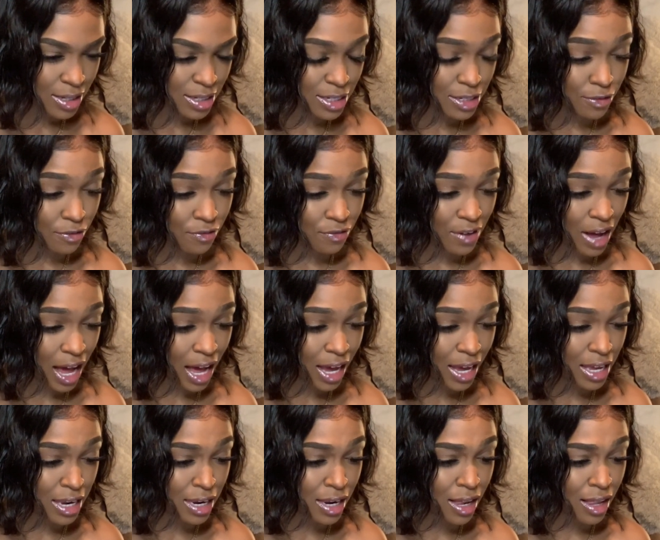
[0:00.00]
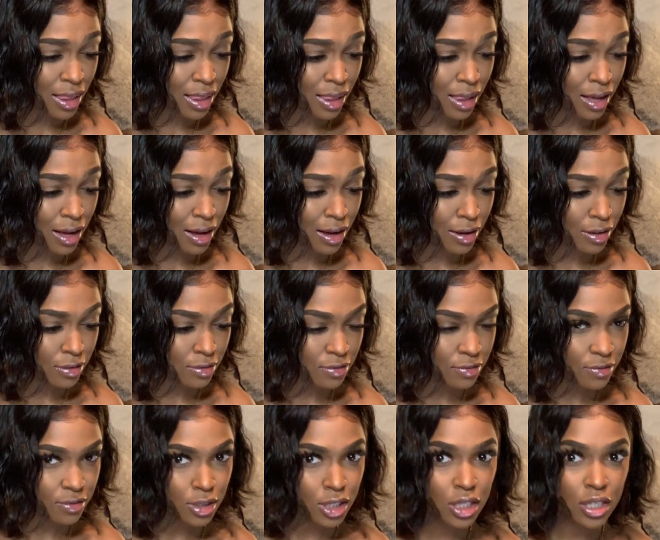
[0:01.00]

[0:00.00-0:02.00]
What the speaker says: Define love.